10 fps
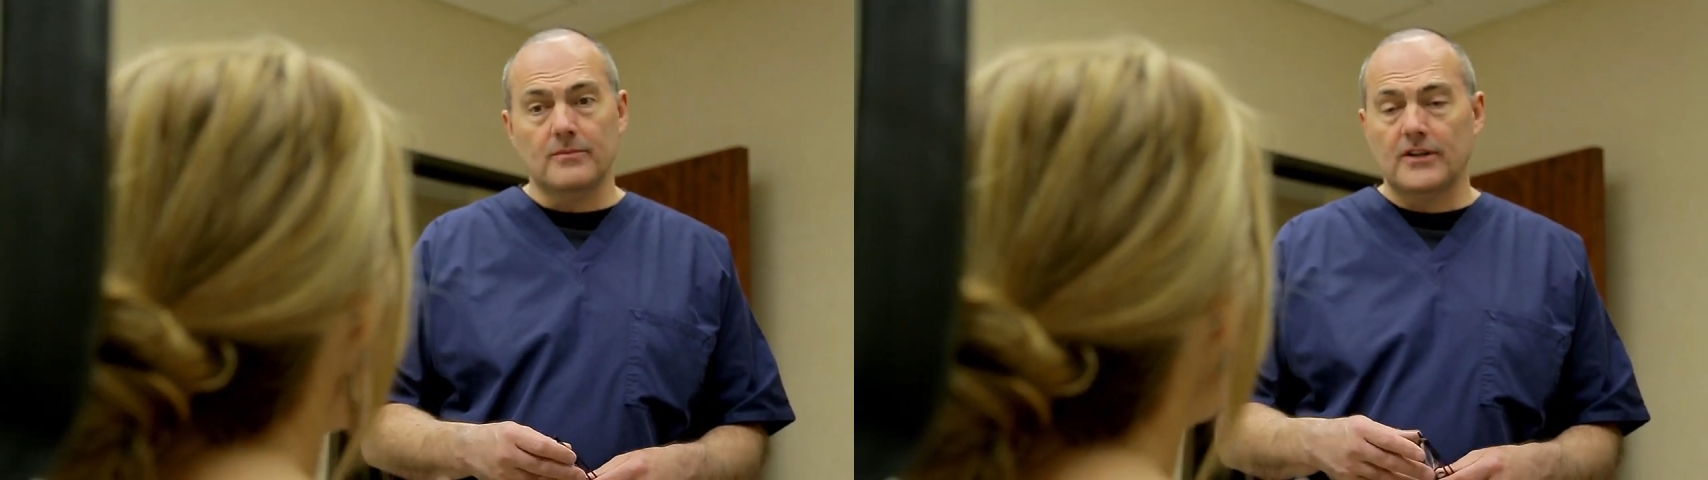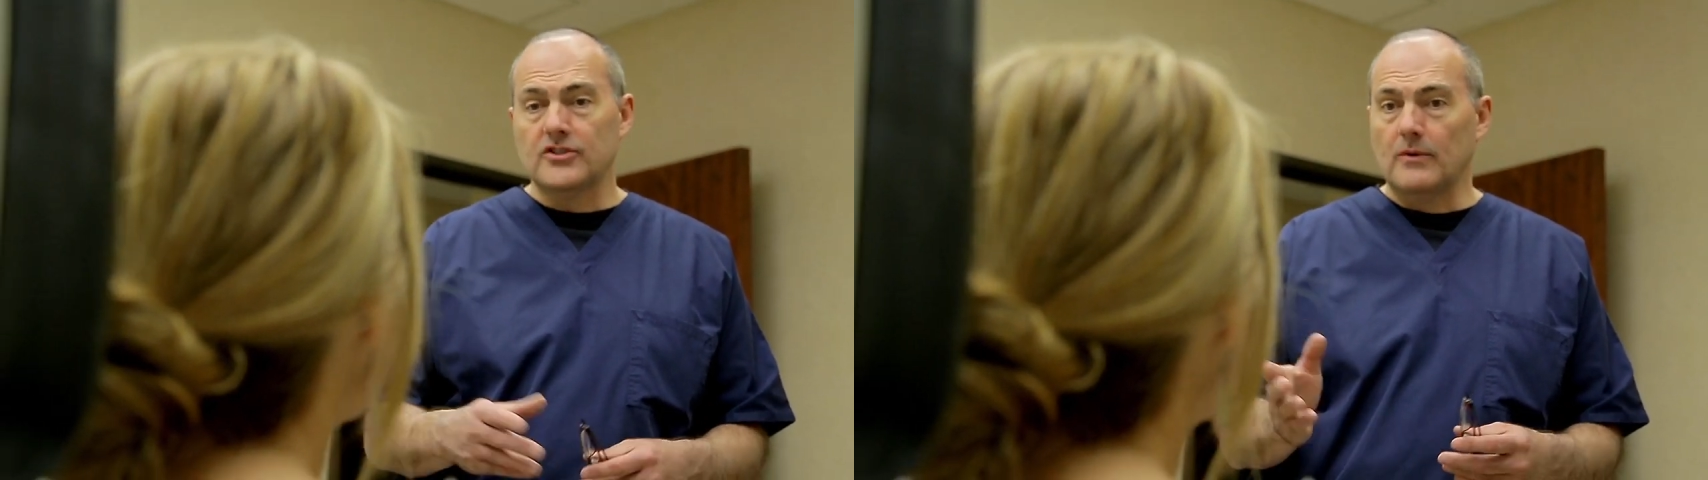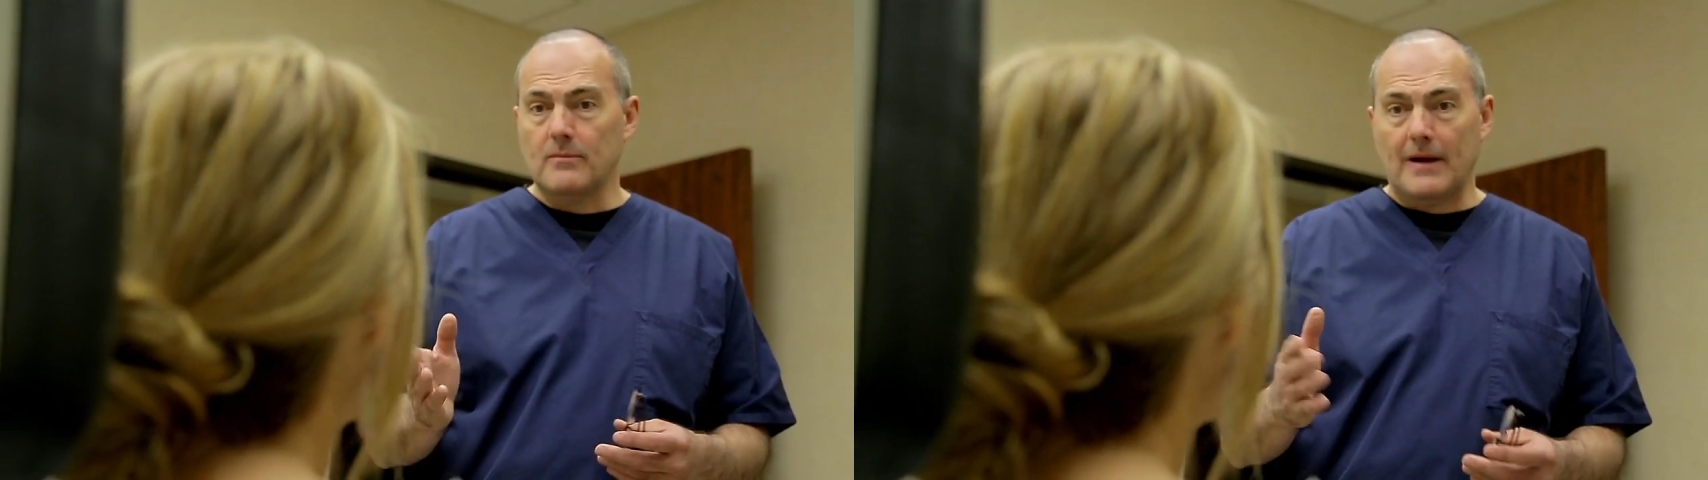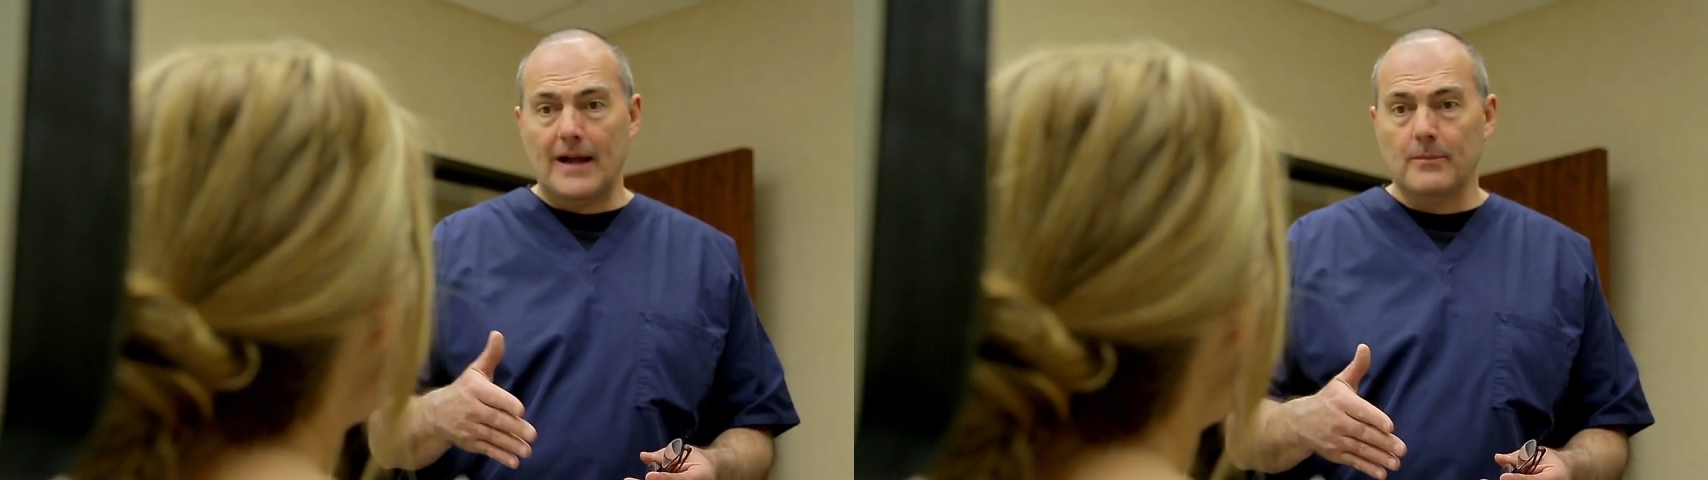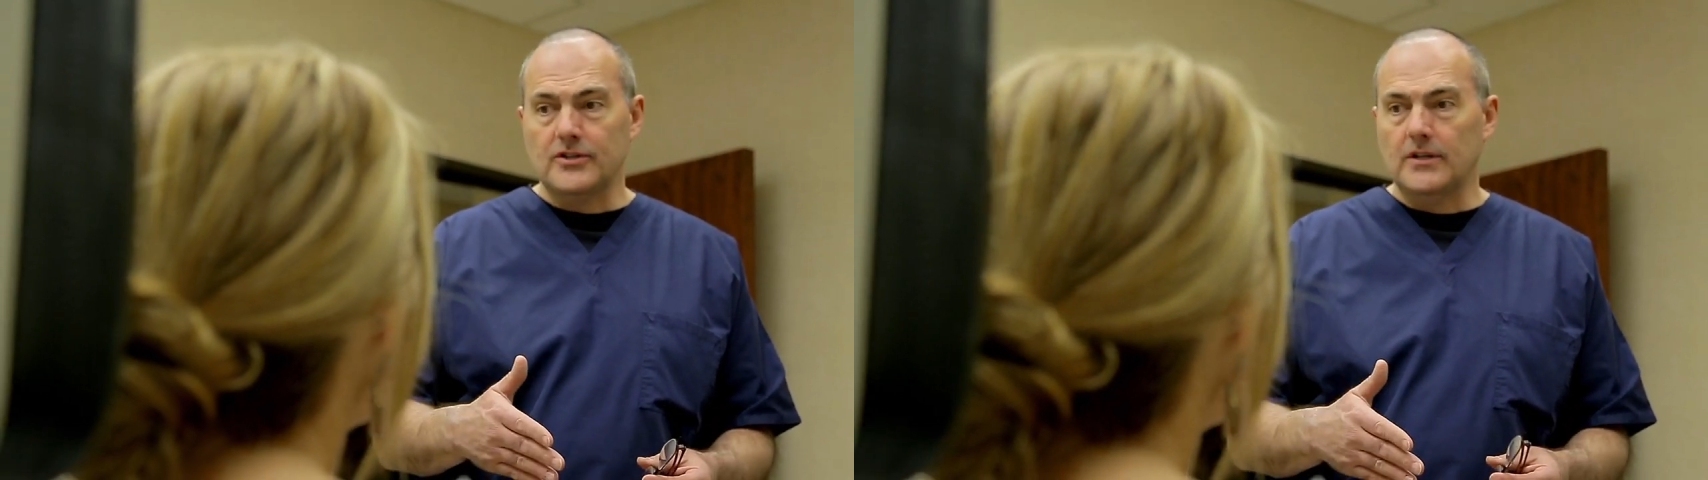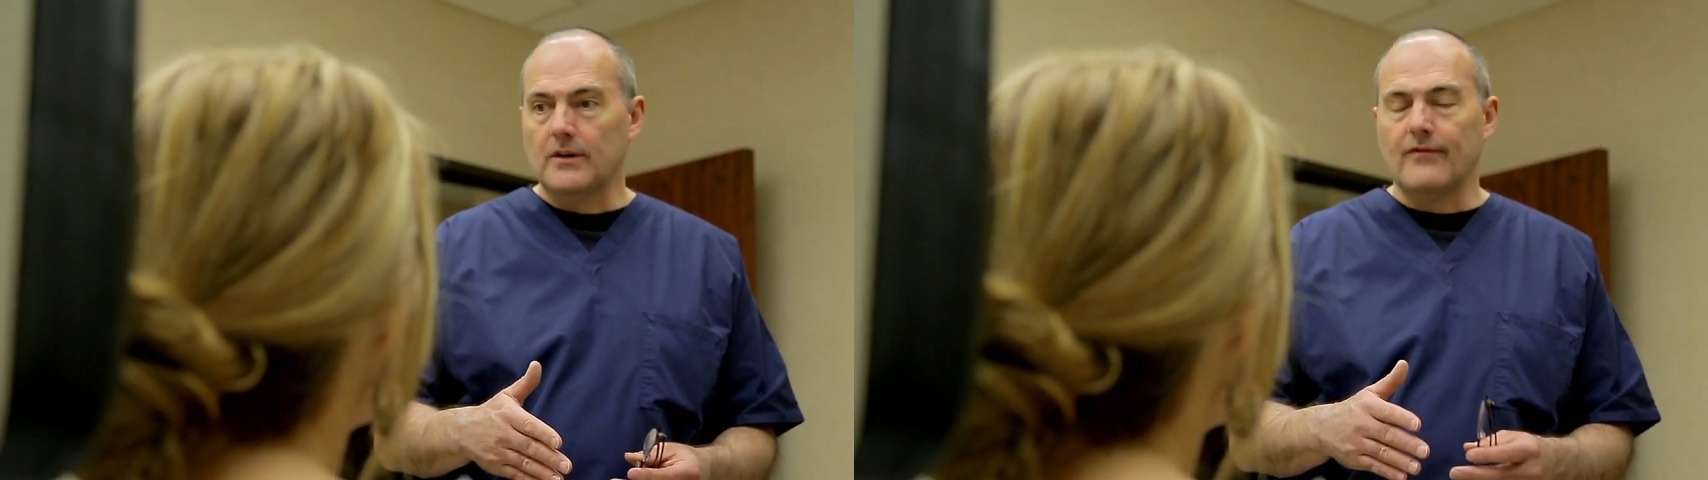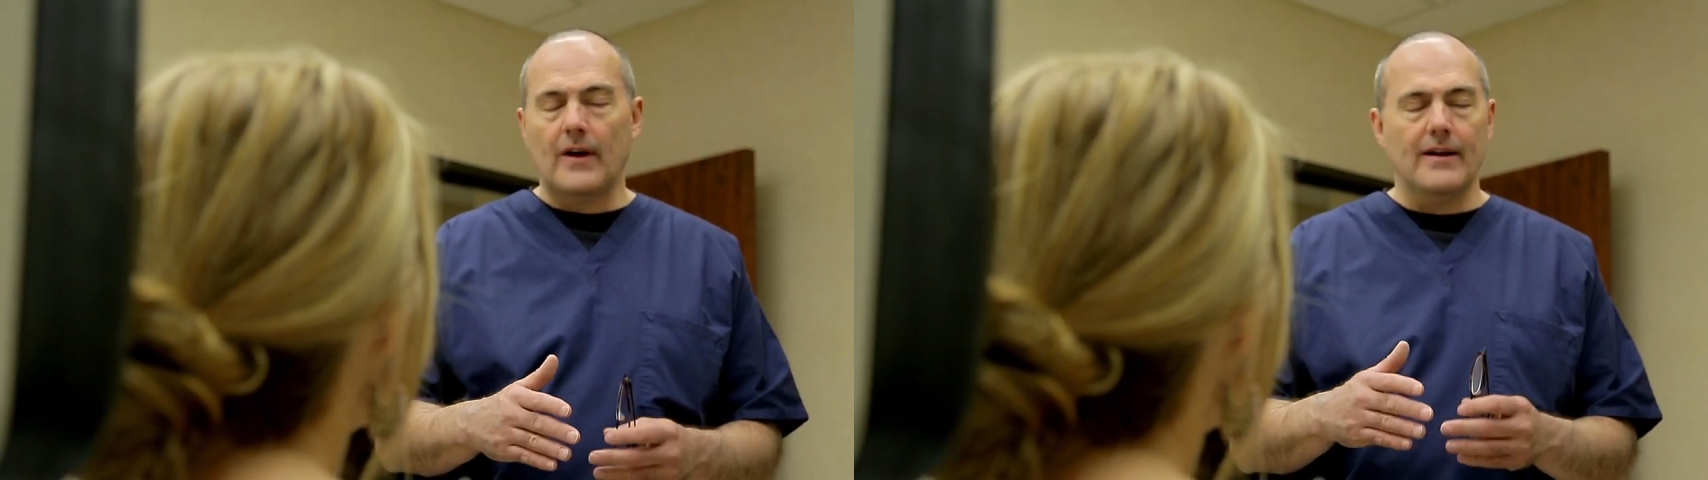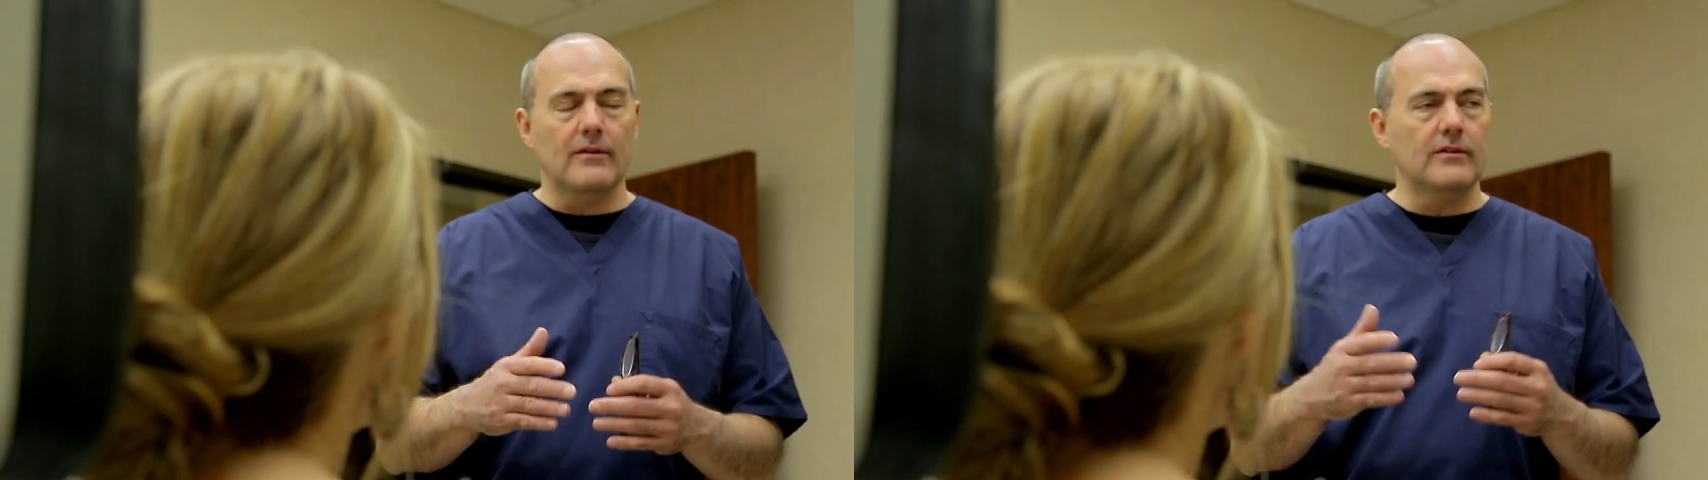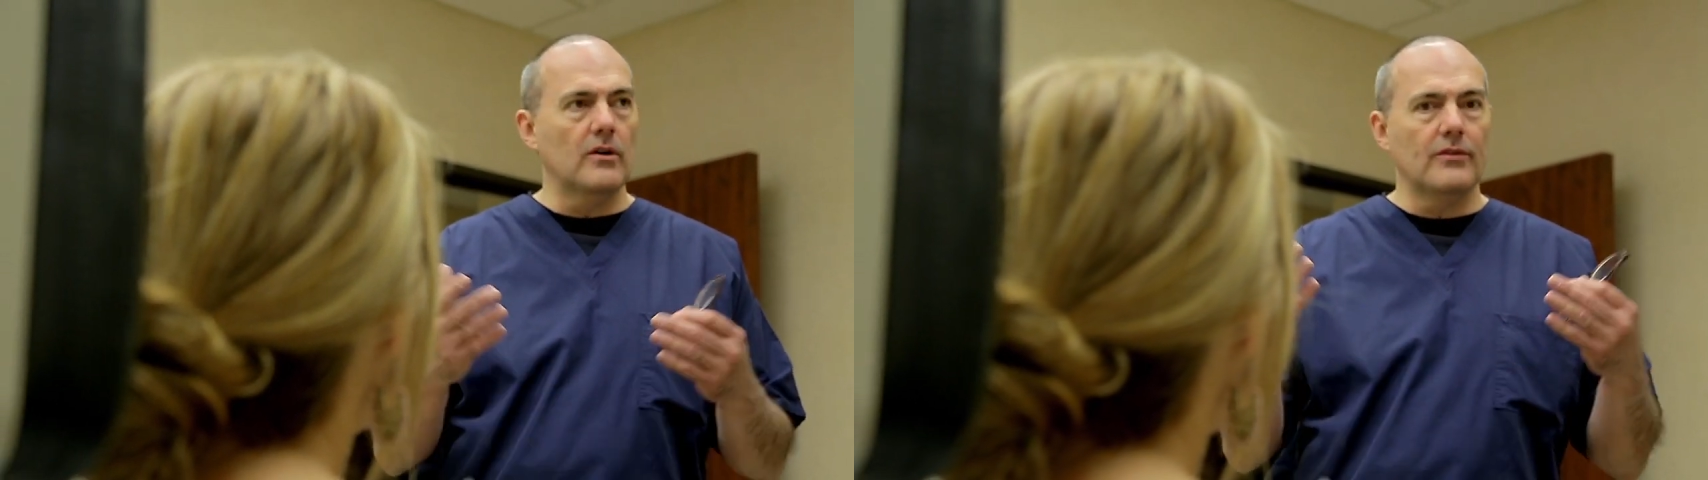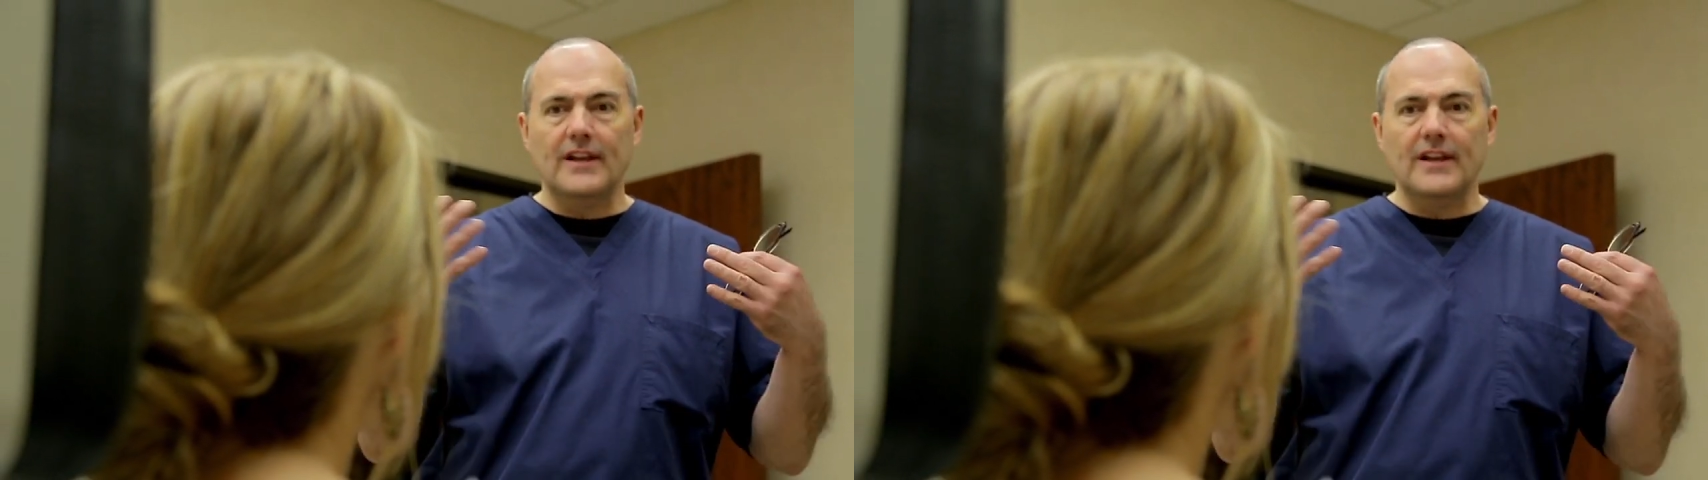point less accurate than a biopsy,